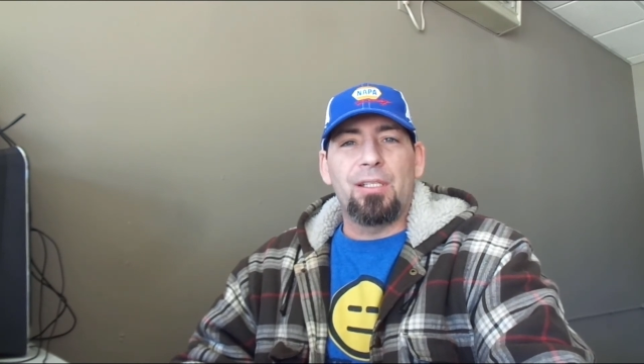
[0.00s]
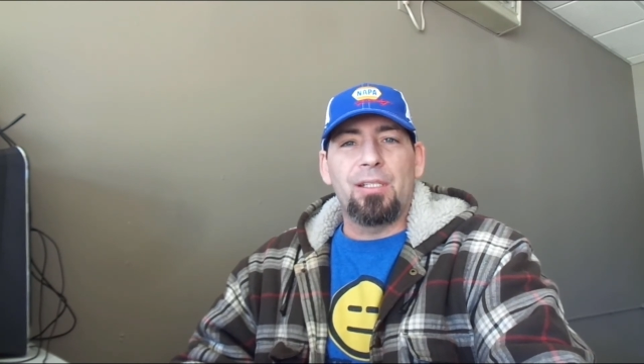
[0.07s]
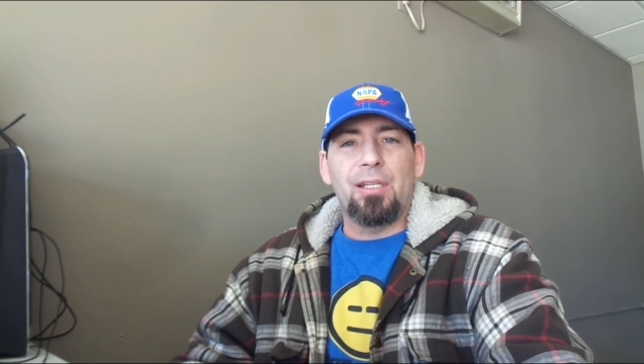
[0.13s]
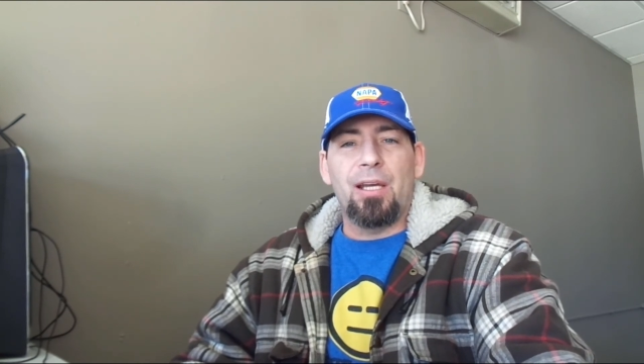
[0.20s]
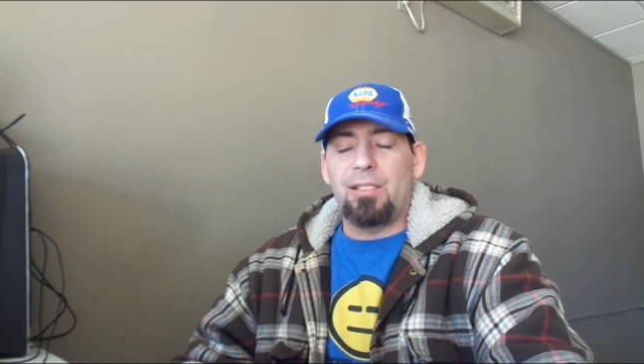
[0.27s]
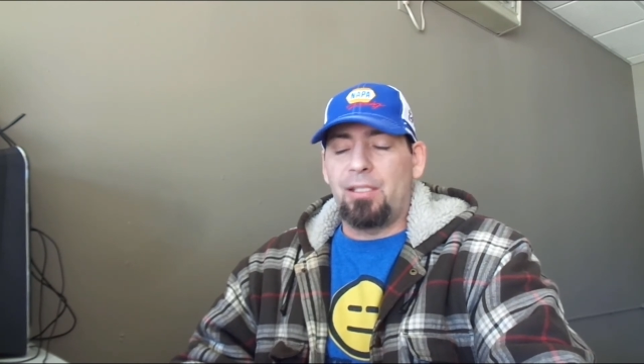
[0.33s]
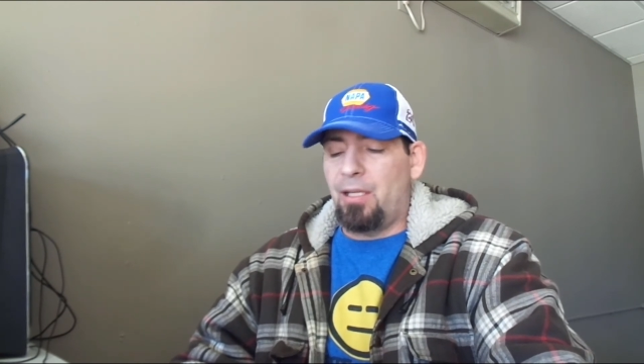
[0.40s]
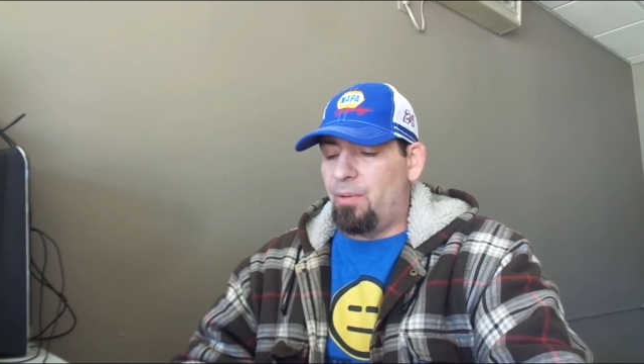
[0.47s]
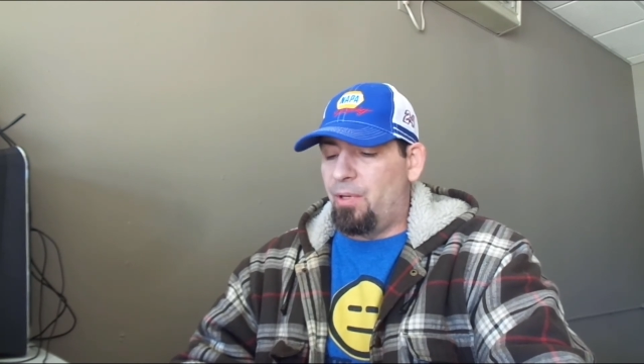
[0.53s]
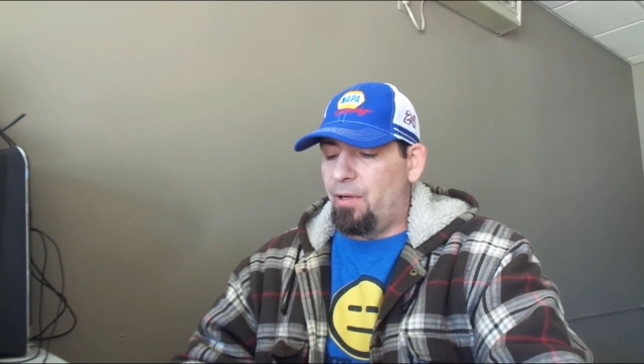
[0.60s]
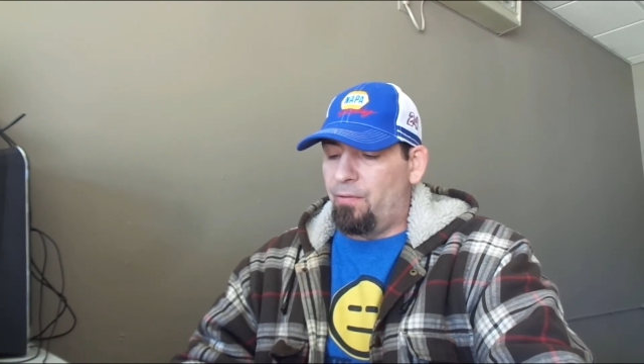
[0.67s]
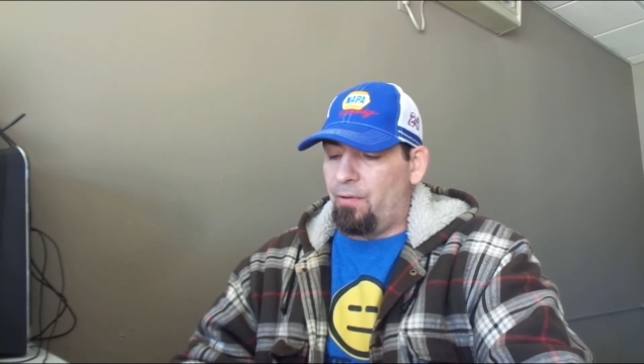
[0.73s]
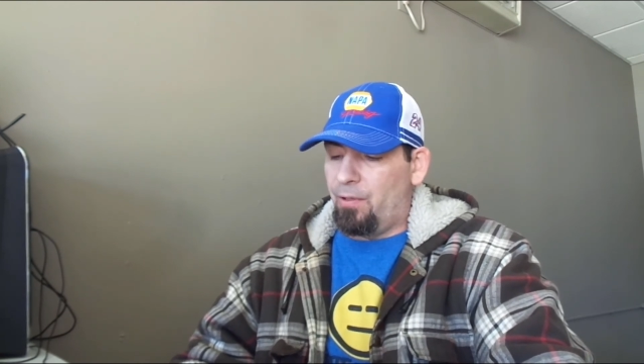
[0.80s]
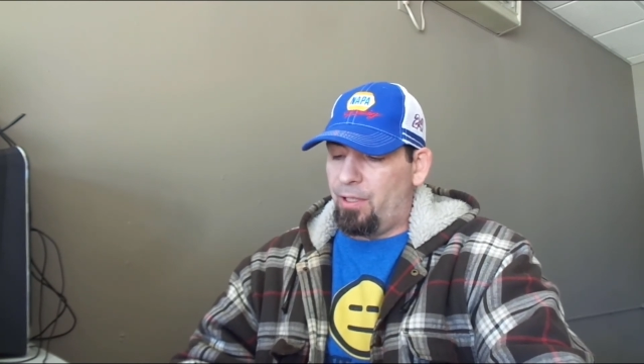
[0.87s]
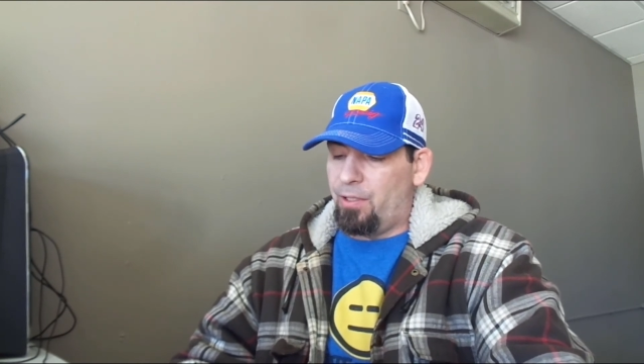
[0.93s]
his last name
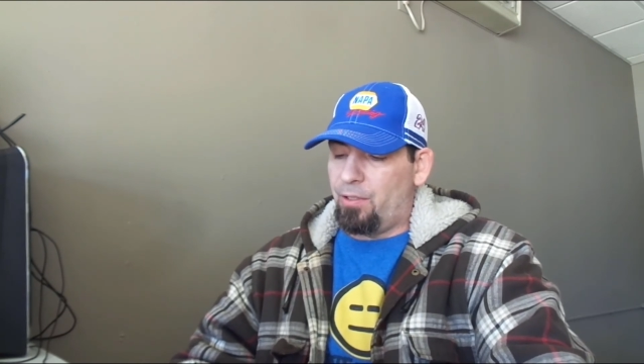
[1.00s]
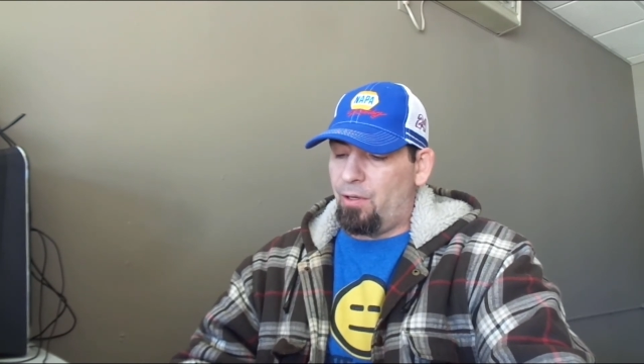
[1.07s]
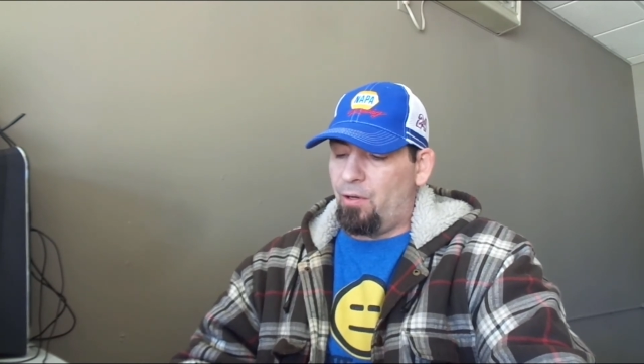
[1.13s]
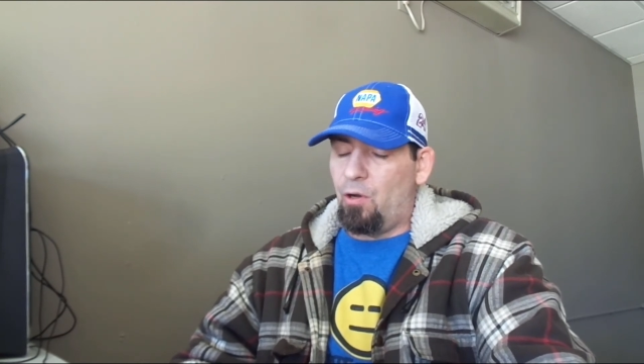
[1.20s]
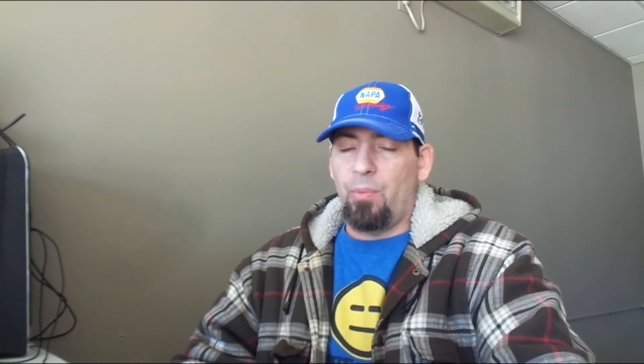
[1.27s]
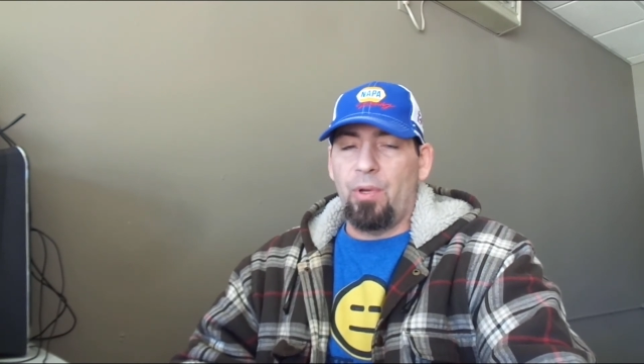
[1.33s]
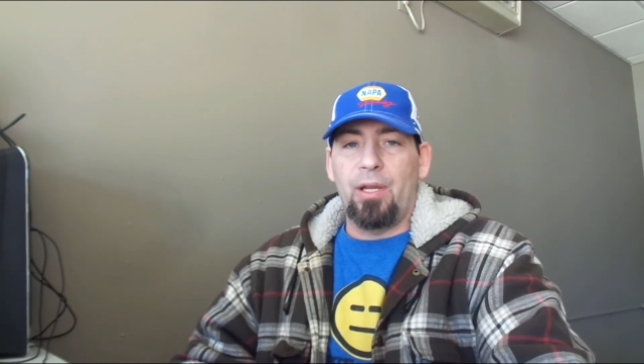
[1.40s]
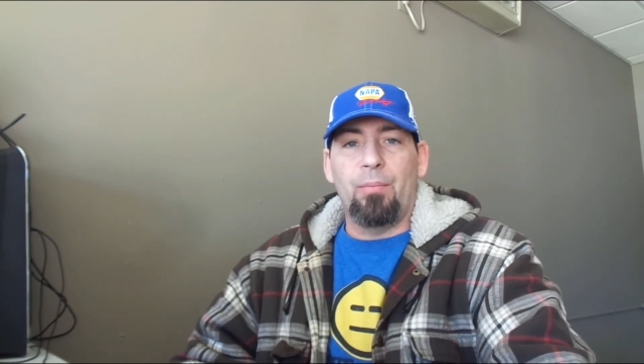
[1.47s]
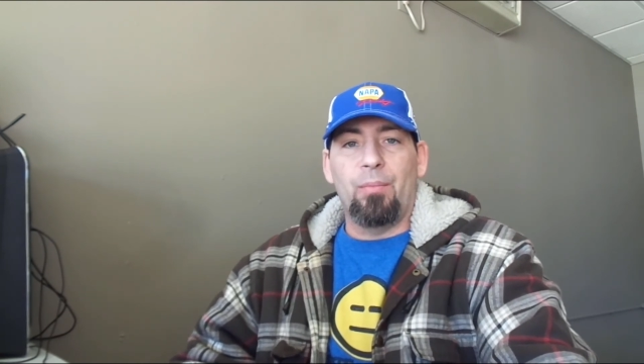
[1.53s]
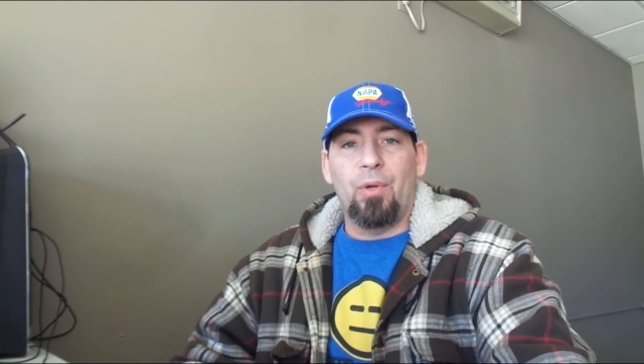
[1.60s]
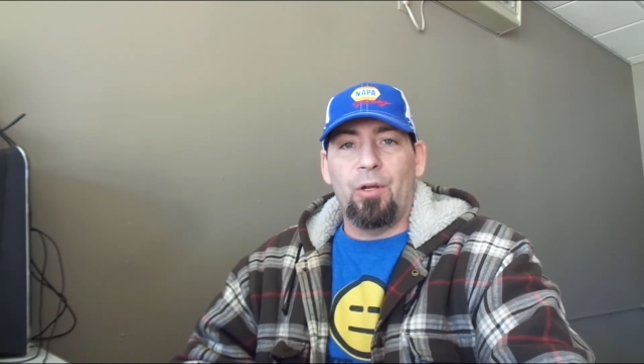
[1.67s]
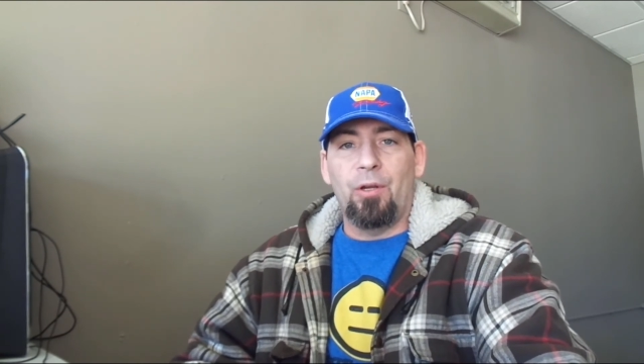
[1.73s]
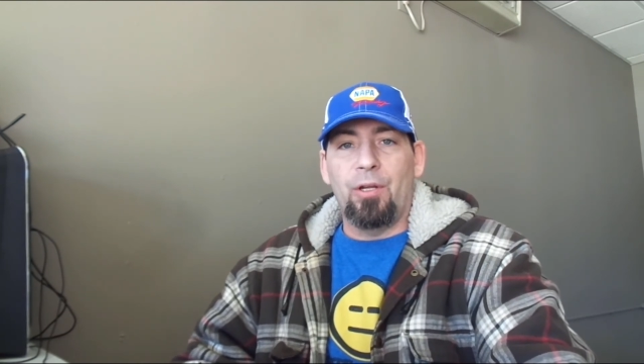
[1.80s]
differently, so I hope I didn't murder